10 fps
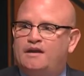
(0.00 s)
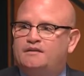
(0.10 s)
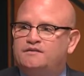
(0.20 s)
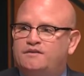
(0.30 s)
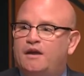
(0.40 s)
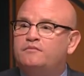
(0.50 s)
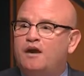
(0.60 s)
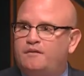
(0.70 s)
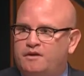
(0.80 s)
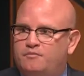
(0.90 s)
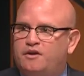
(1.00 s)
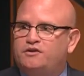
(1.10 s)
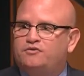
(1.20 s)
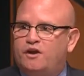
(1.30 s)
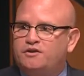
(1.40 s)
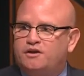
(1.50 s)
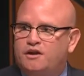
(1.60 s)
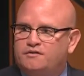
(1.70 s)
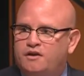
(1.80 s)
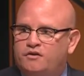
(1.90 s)
Yet at the same time, the
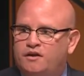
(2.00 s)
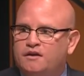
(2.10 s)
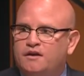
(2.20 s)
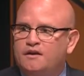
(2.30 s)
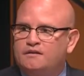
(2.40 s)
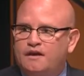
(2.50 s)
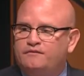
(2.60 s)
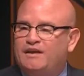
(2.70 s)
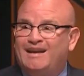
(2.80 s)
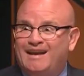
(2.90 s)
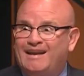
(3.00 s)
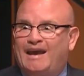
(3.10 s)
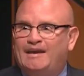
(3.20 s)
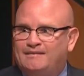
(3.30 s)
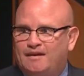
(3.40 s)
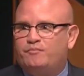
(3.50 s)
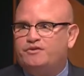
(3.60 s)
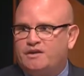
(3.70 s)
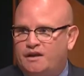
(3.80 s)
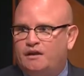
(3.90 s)
administration has noted they've needed an
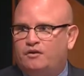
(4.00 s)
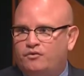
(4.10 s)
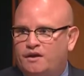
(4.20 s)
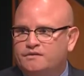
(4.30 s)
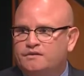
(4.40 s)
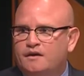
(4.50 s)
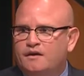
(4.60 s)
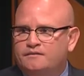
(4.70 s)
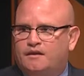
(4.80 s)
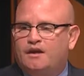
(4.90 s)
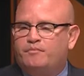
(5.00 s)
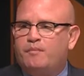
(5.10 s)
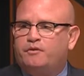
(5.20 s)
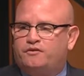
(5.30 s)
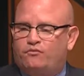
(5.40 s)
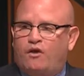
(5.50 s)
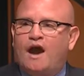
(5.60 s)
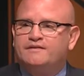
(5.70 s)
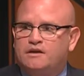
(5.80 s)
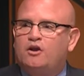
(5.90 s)
18% increase to keep up with the
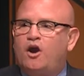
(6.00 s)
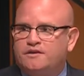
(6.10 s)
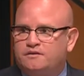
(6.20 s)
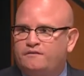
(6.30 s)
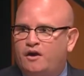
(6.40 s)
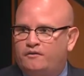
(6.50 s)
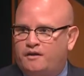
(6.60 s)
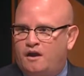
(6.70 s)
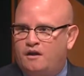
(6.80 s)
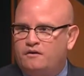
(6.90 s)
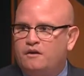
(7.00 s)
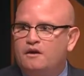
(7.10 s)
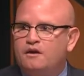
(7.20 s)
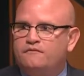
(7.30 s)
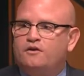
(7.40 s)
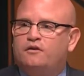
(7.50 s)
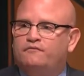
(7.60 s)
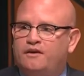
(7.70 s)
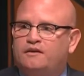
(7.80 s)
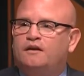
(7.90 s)
rising cost of health care for
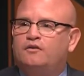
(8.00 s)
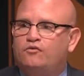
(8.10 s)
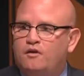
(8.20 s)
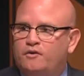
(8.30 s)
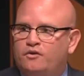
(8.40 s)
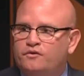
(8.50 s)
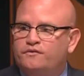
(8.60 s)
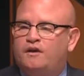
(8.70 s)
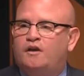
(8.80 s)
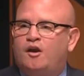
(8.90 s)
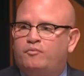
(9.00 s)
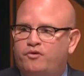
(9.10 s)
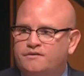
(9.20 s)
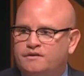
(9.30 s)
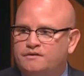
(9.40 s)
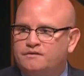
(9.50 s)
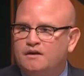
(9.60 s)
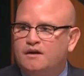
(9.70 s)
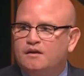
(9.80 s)
convicted criminals in our prisons.